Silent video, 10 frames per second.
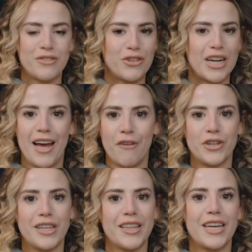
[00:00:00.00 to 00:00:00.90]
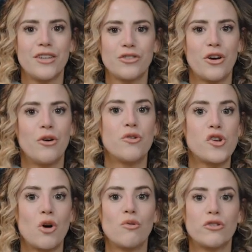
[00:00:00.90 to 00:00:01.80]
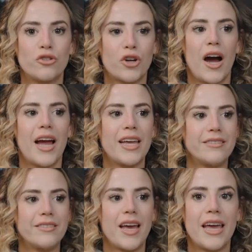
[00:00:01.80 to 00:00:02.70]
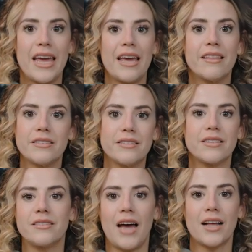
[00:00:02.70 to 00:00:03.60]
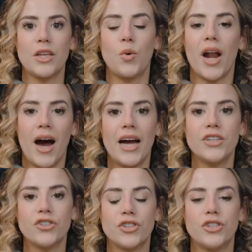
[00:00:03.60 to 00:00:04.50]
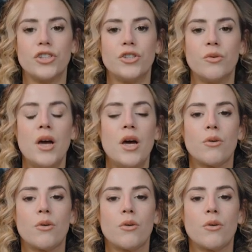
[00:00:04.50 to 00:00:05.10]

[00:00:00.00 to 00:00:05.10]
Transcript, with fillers: different everything. So don't try and say, hey, this is exactly what I should do.